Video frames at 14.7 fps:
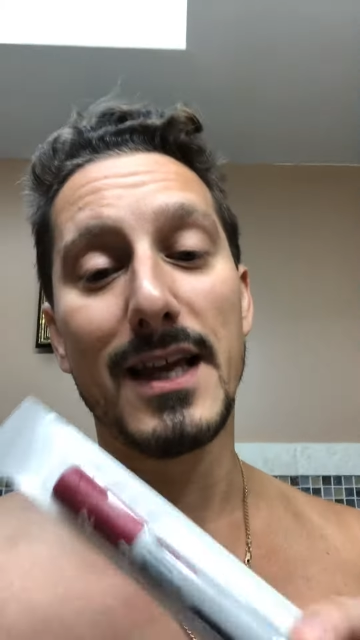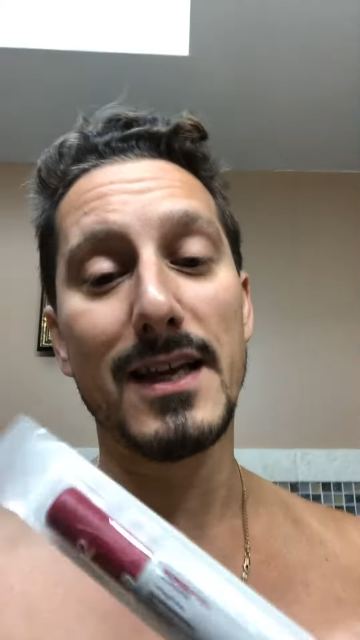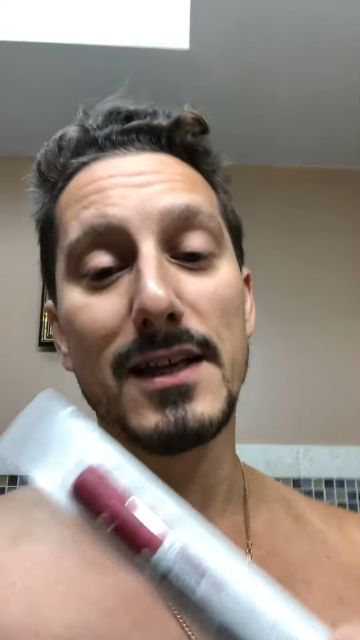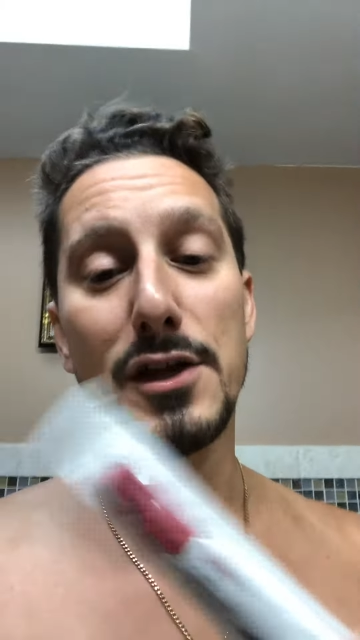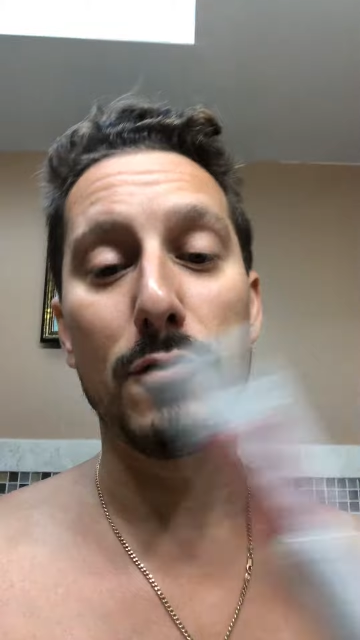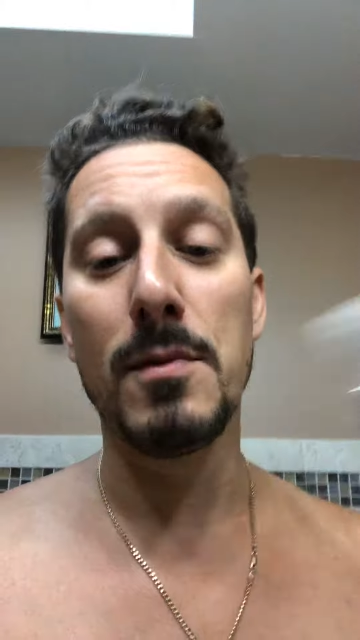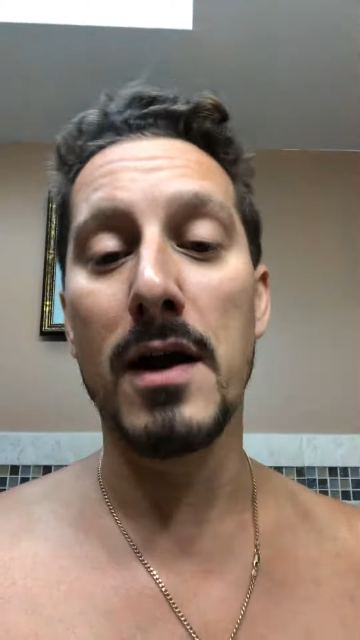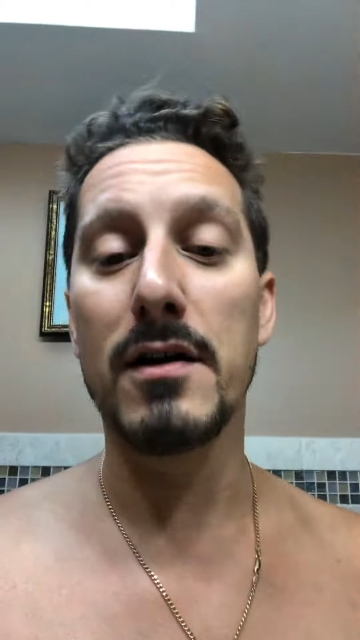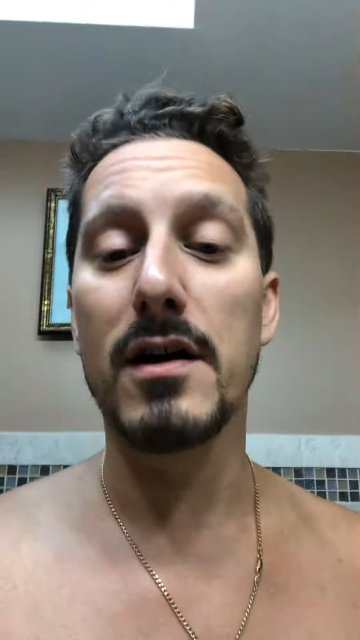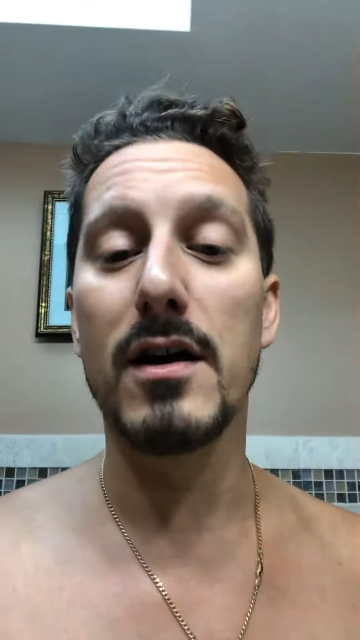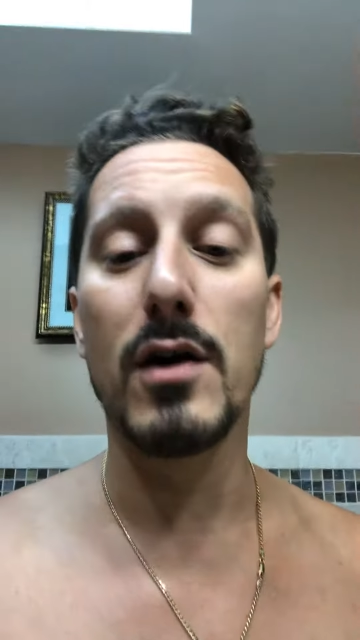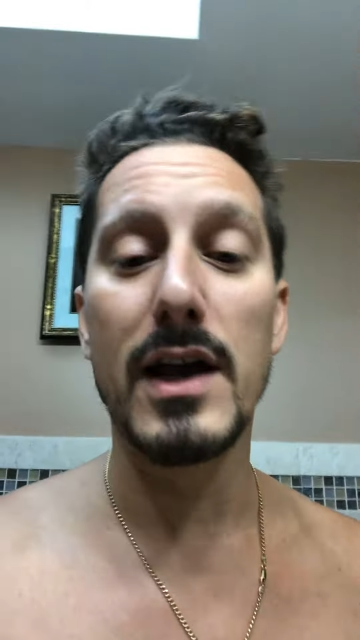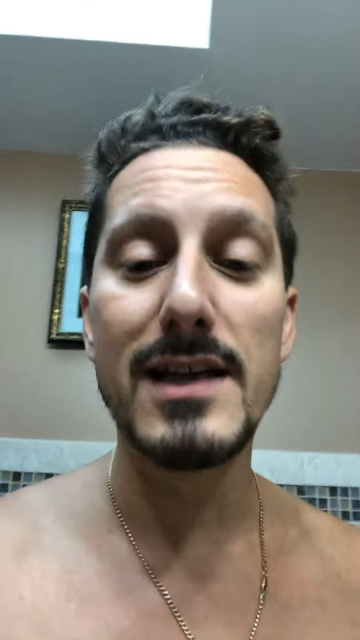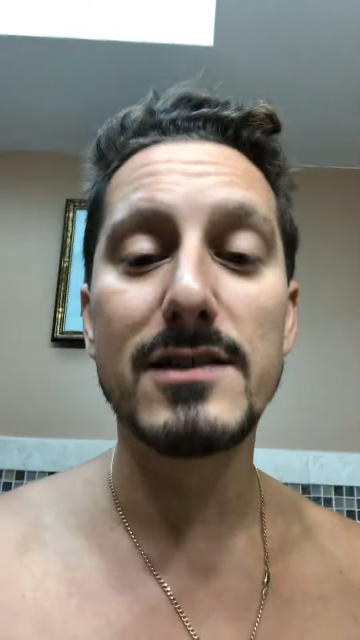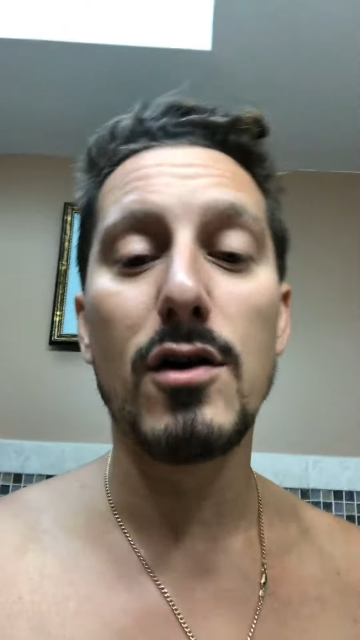Humira
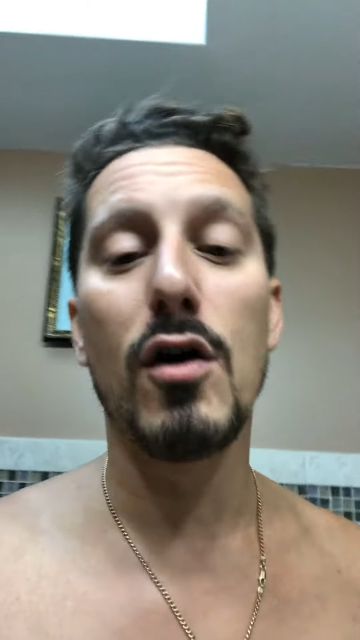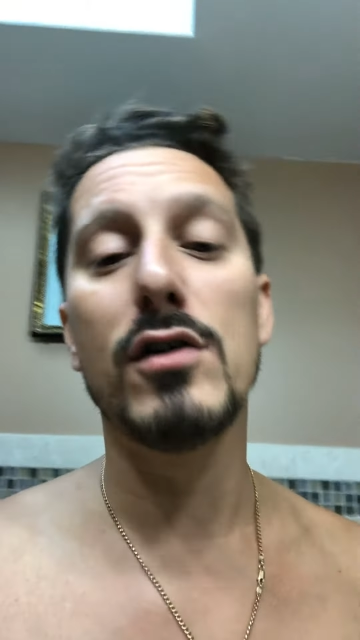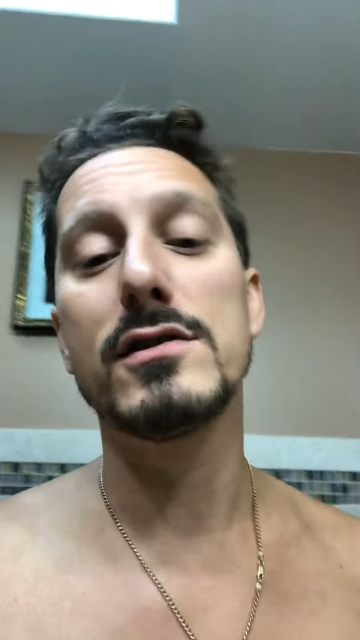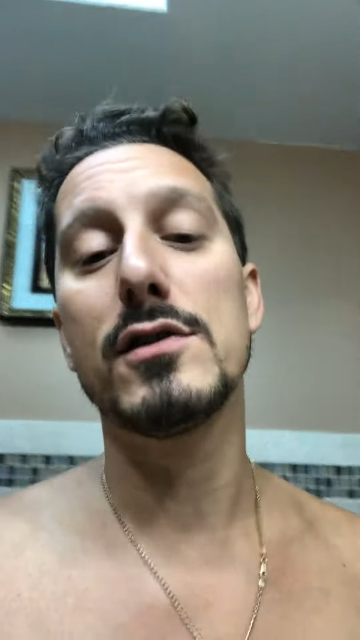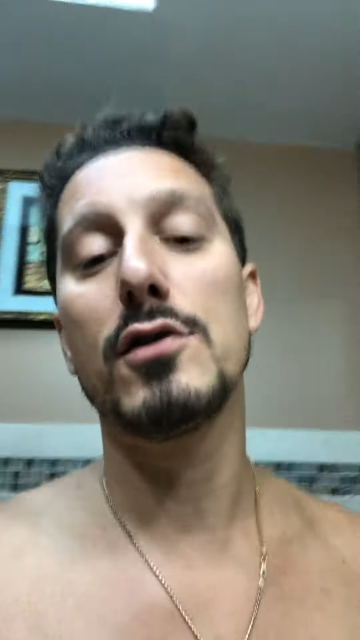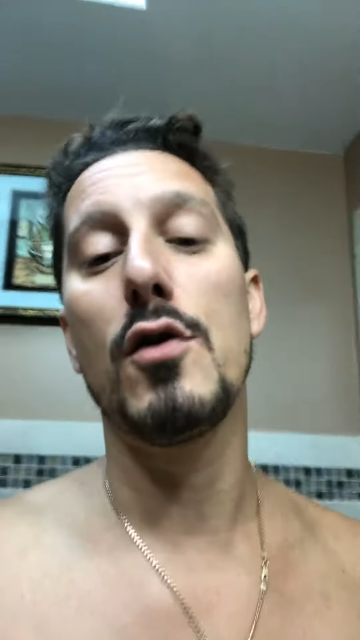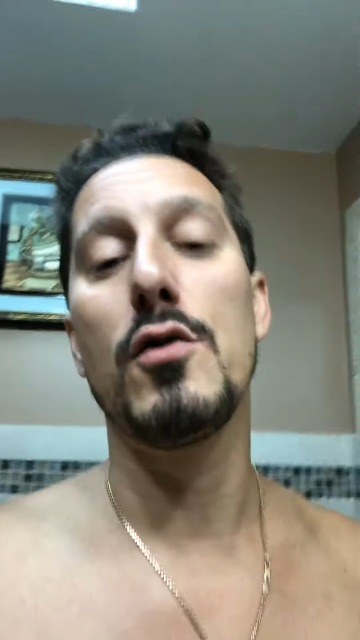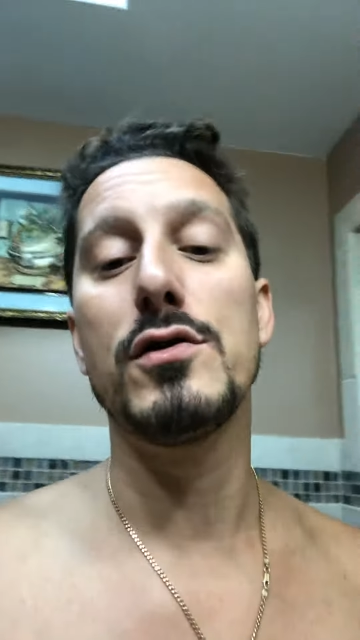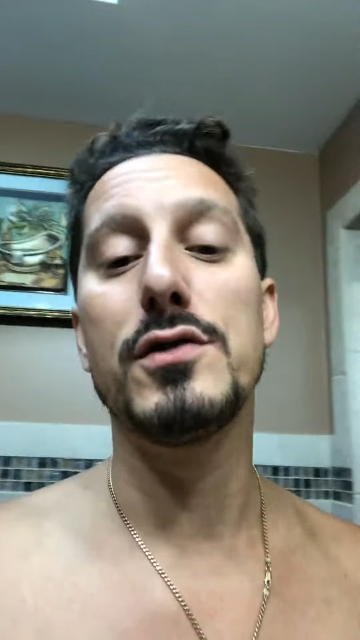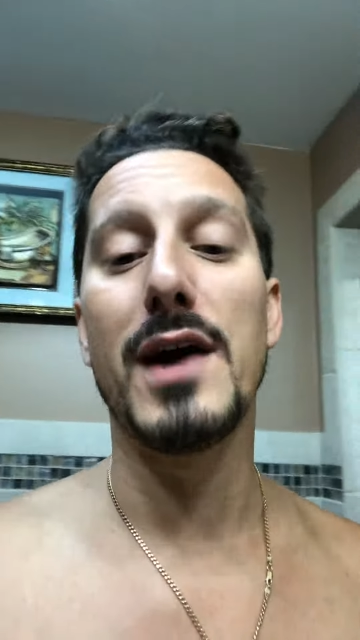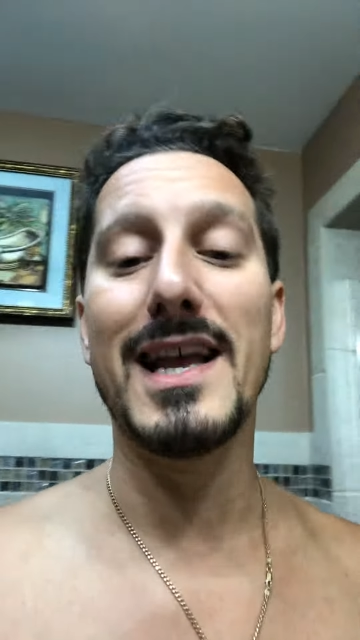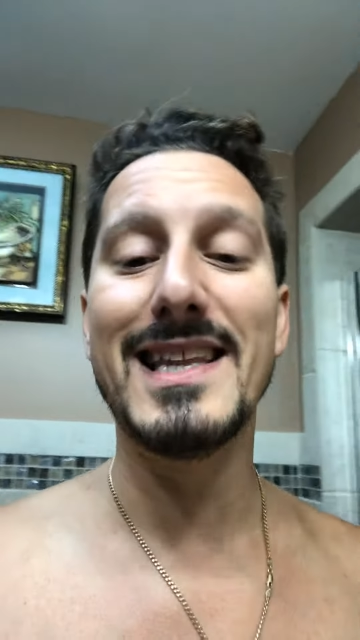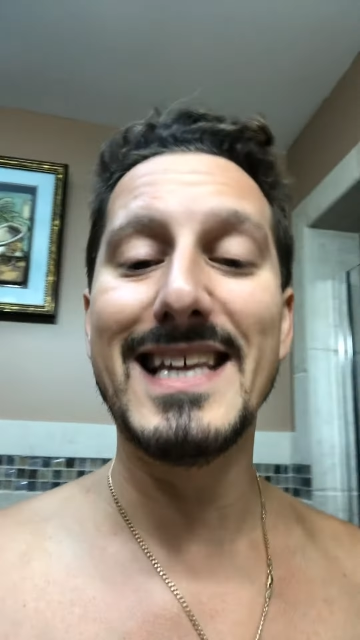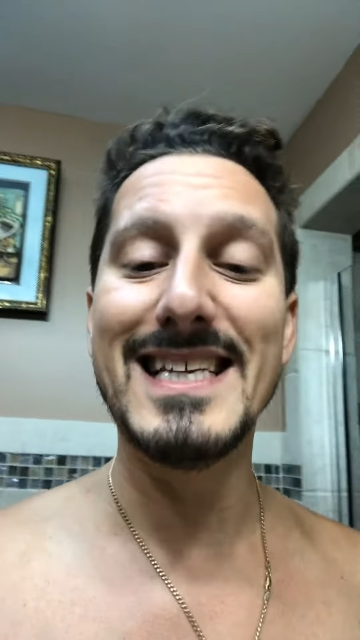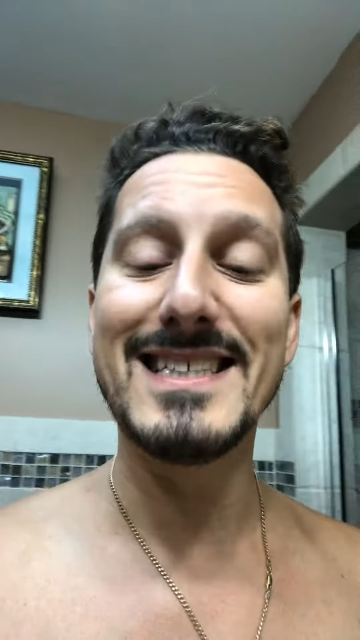is also going to at
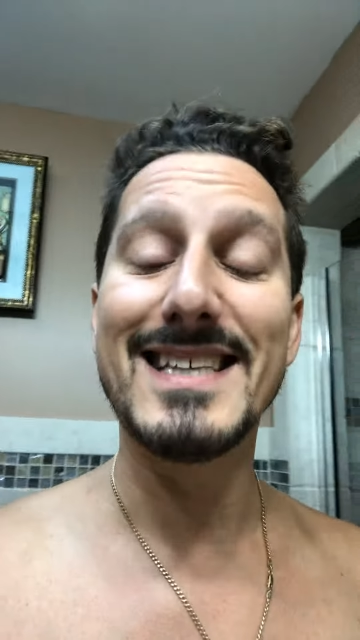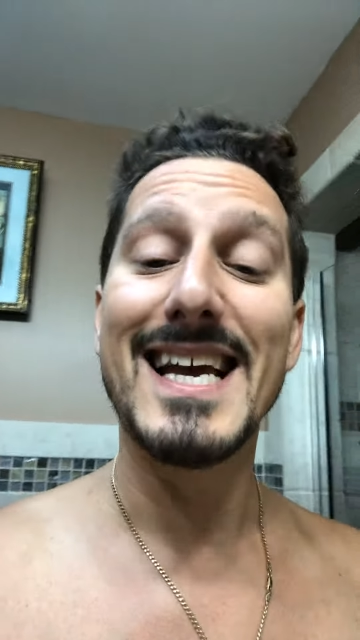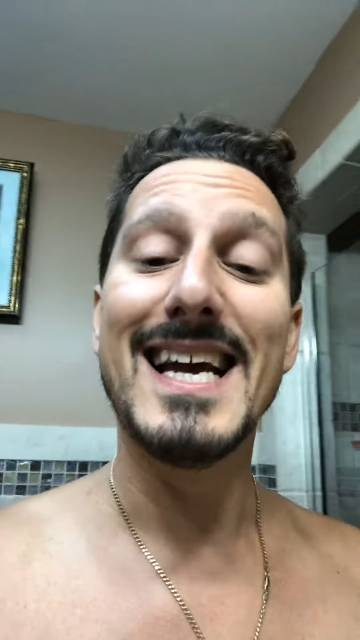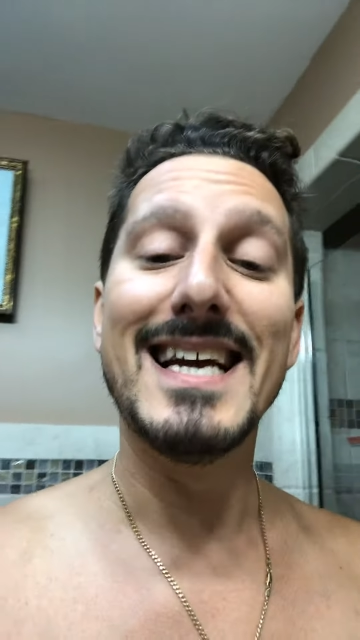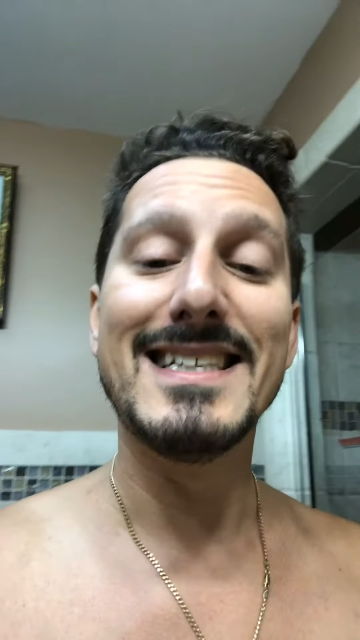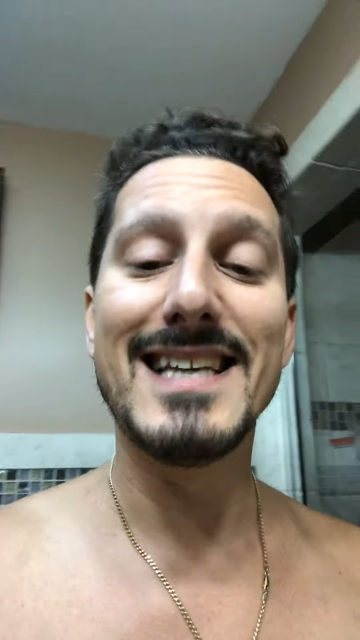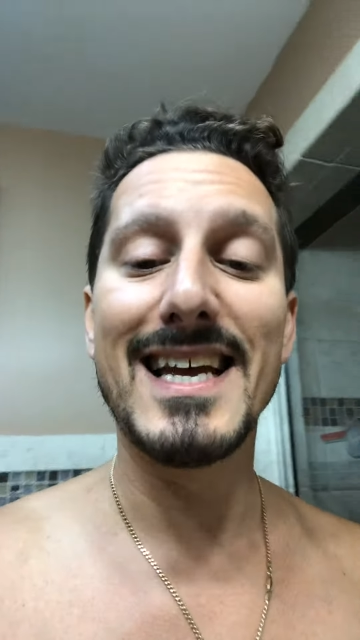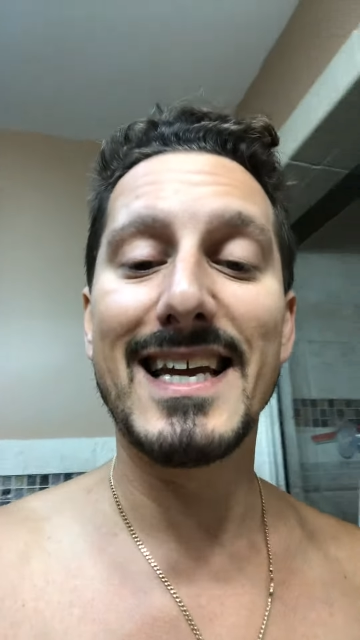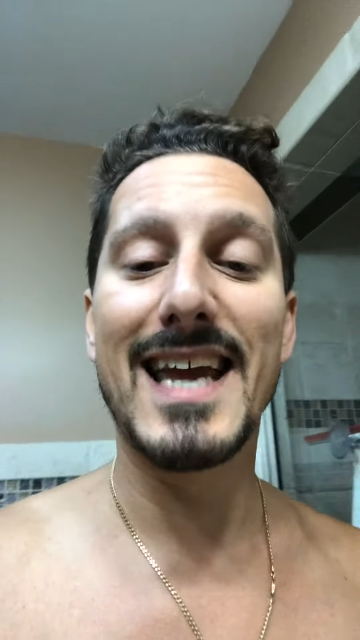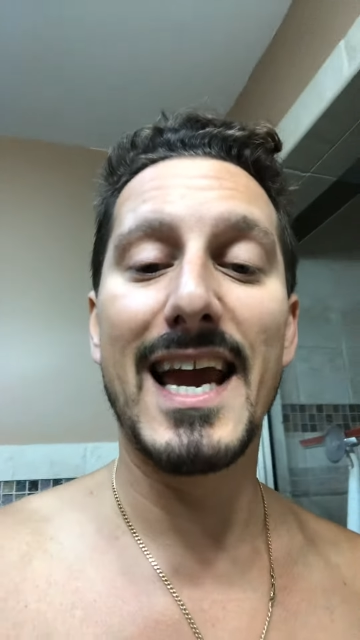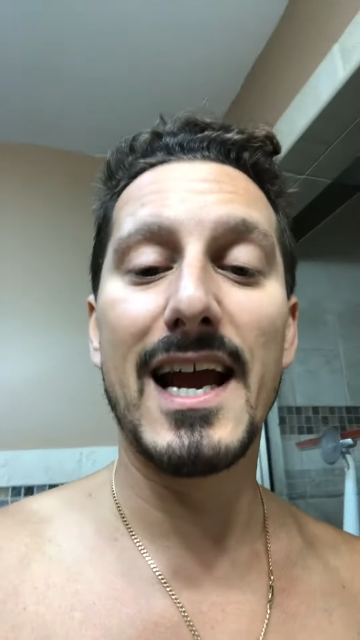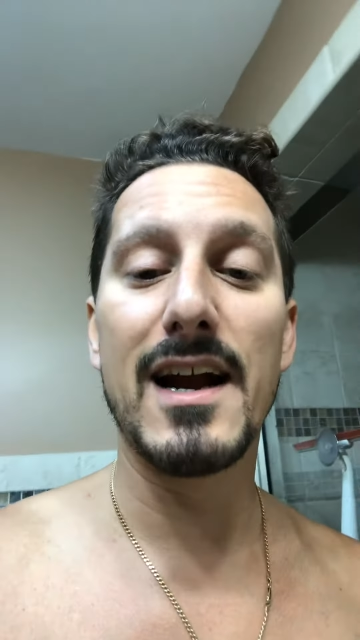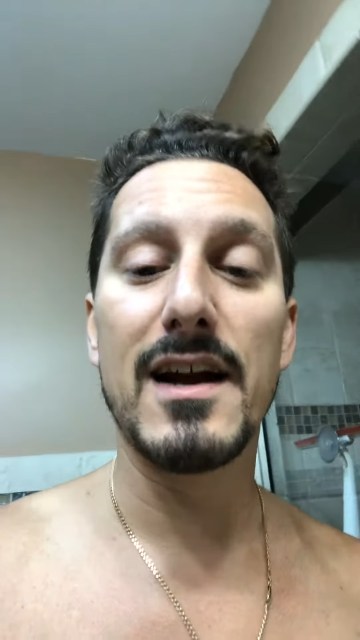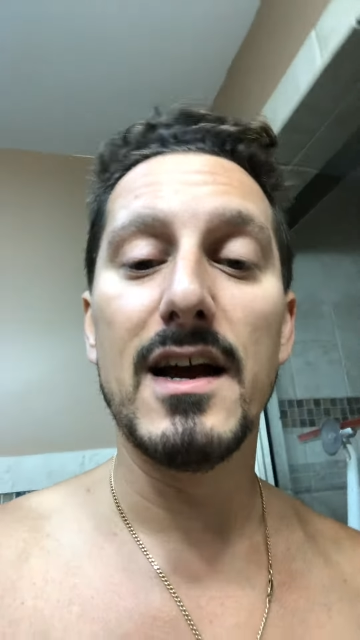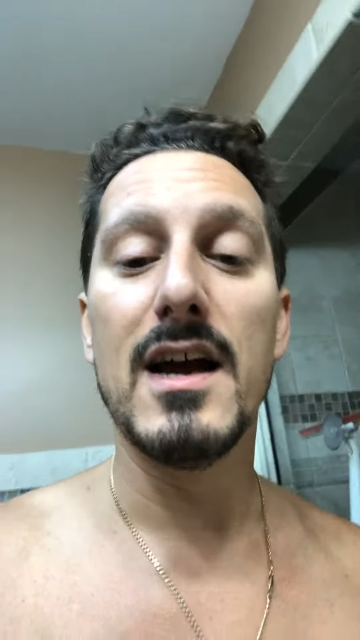least take
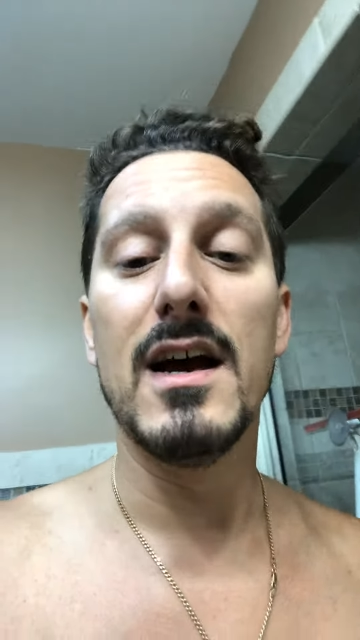care,